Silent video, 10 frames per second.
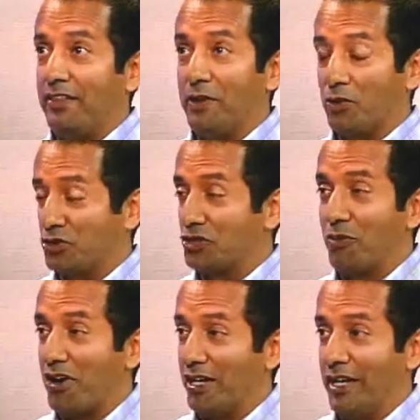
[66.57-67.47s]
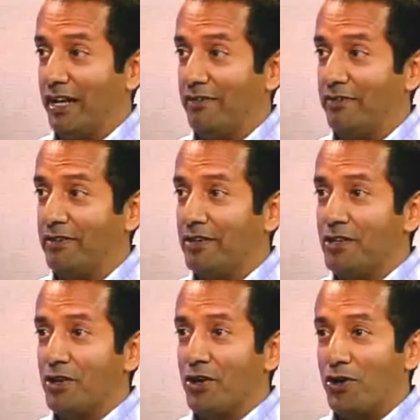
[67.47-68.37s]
they weren't smart enough
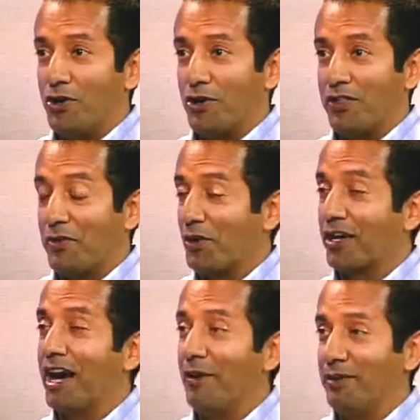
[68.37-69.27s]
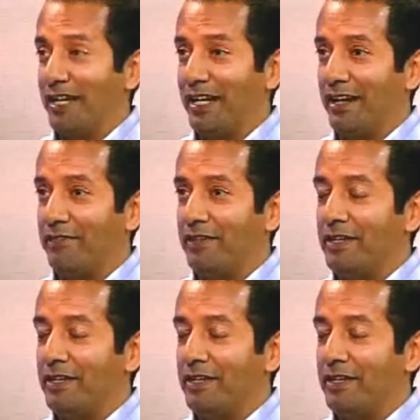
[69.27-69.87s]
or they weren't competent enough,